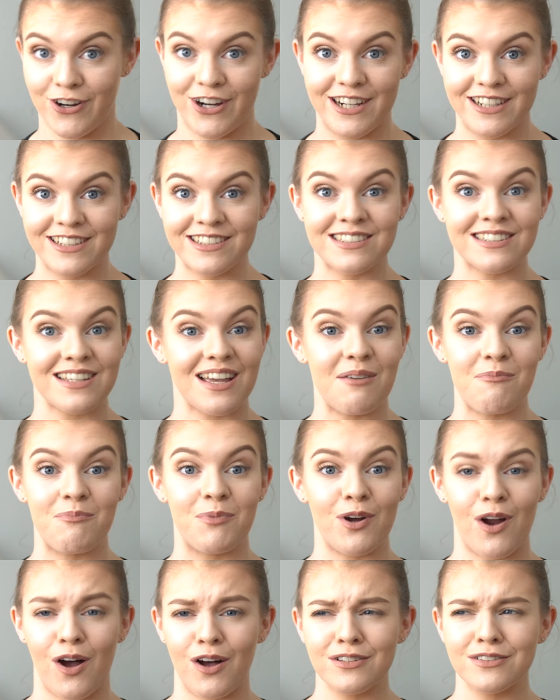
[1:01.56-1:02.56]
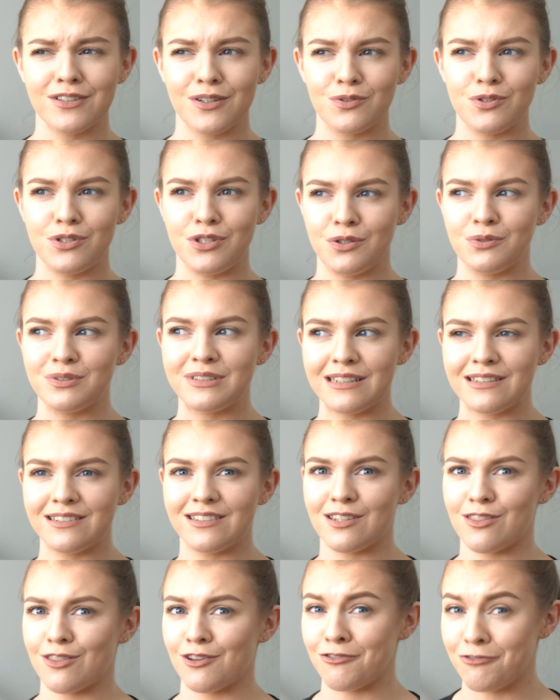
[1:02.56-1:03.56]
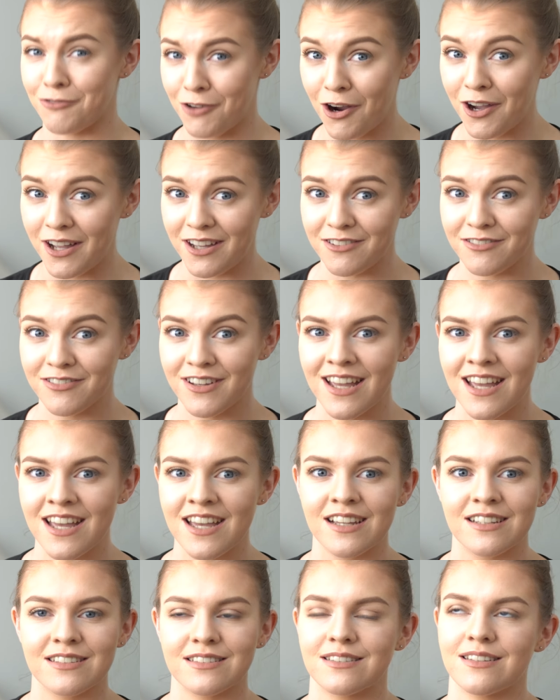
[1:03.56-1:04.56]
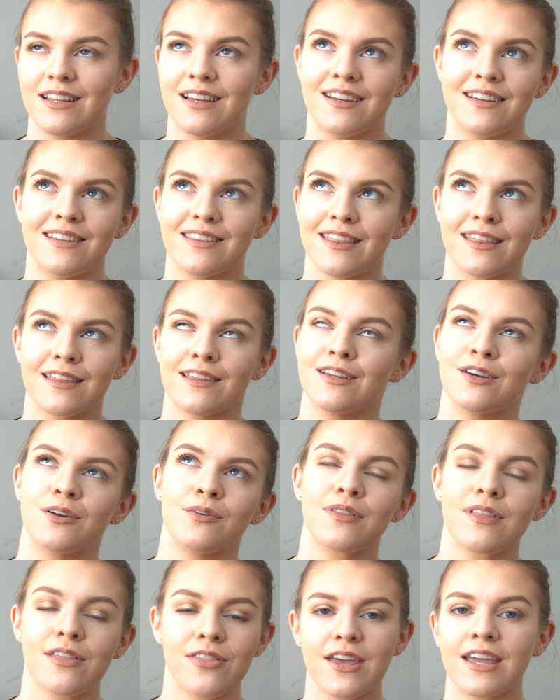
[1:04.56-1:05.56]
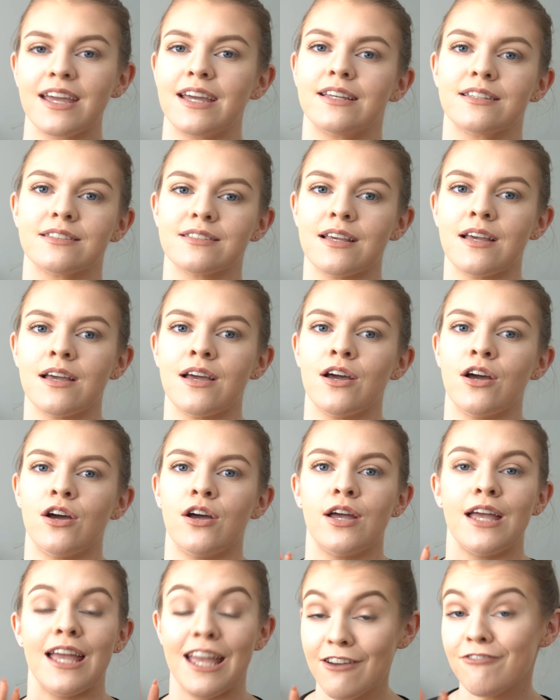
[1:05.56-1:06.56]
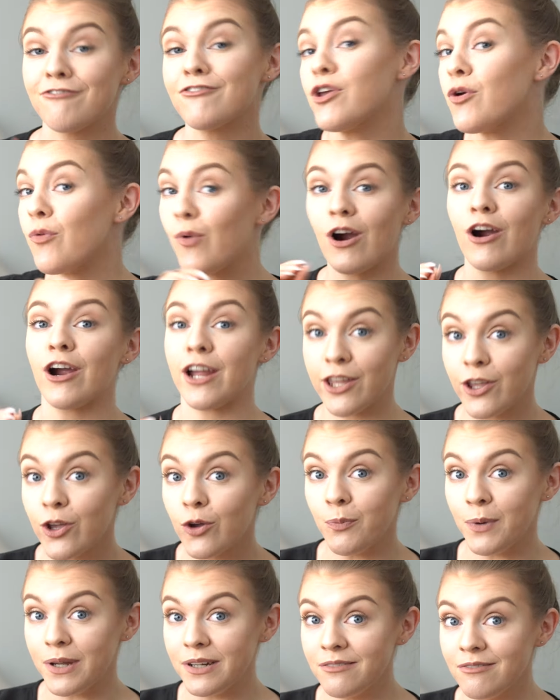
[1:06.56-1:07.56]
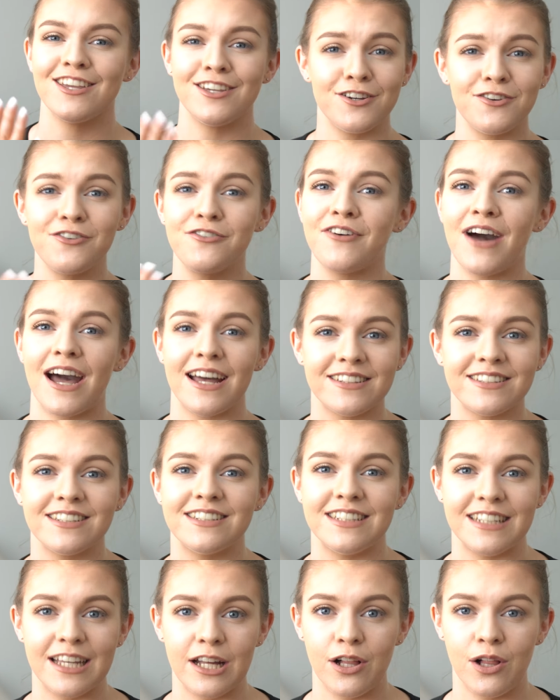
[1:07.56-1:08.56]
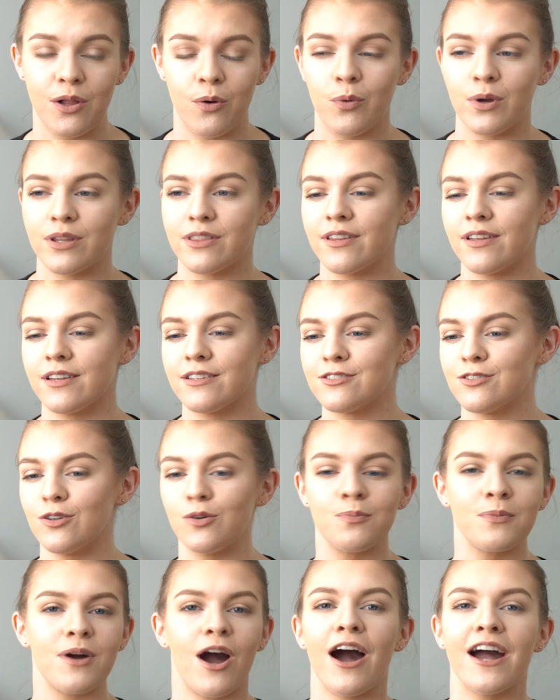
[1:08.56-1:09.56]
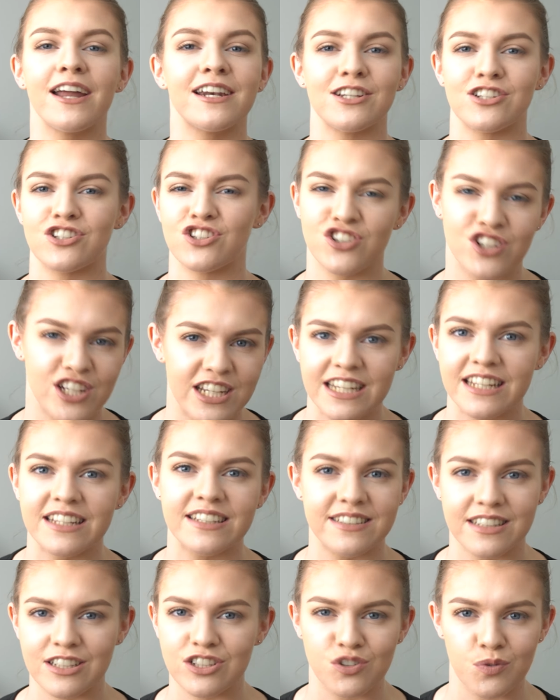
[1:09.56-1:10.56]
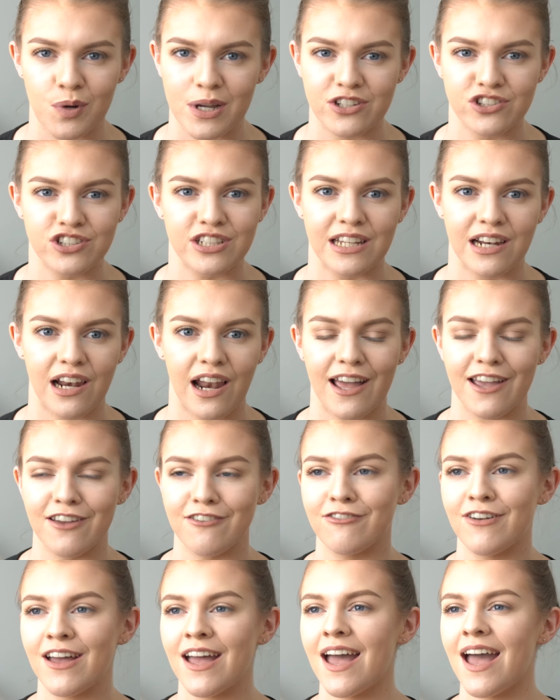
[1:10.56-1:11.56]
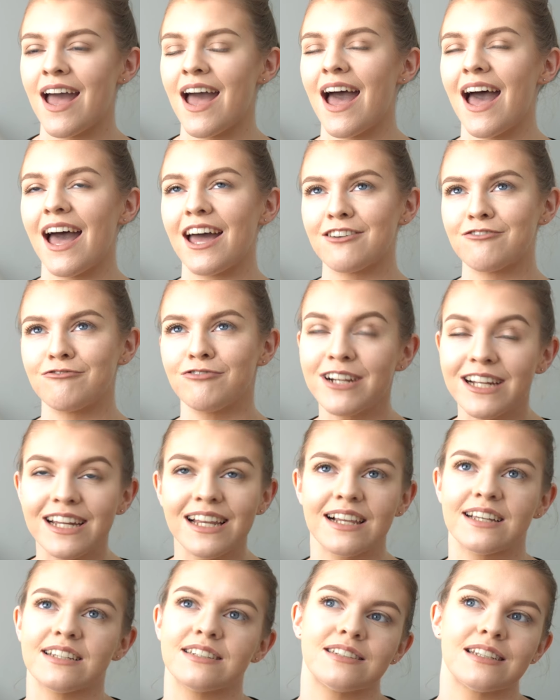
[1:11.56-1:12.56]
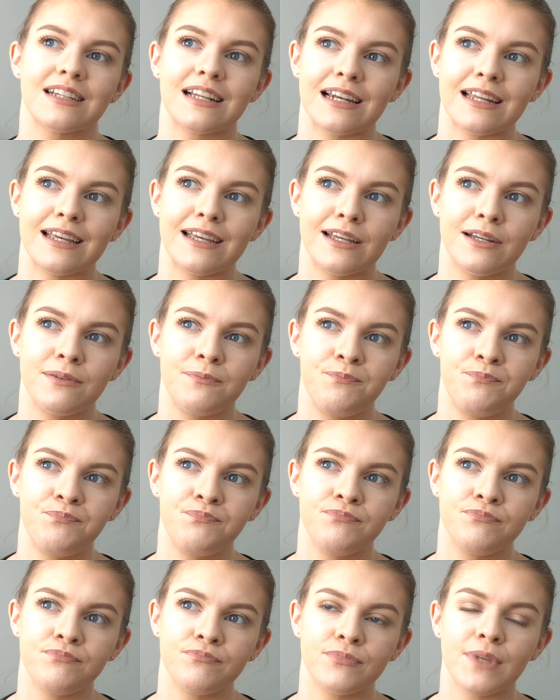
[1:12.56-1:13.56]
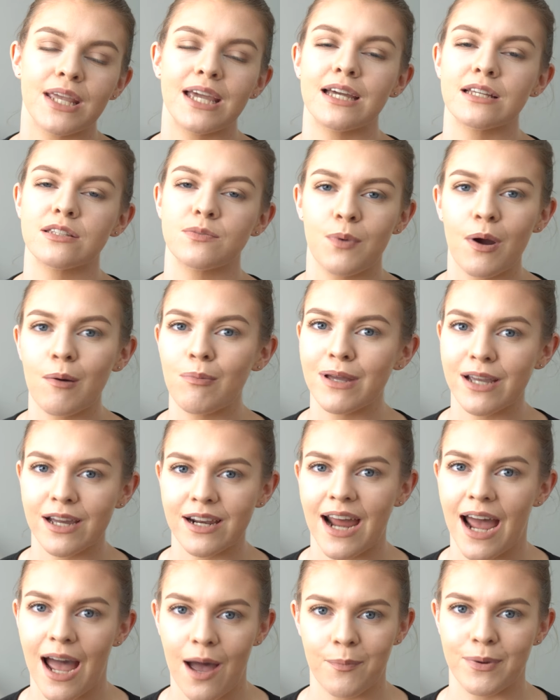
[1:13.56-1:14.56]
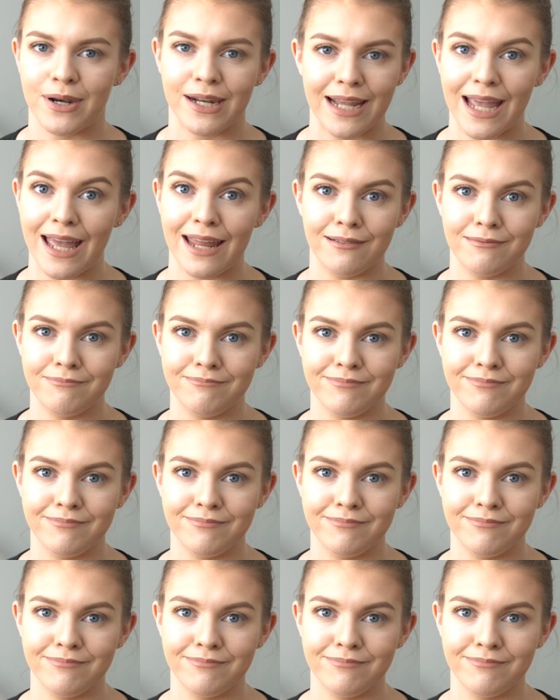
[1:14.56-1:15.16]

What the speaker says: first, but also use it to thrive. Because the thing is, if you are a human, you have had to deal with some kind of shitty situation in life, and realistically, it's probably going to happen again.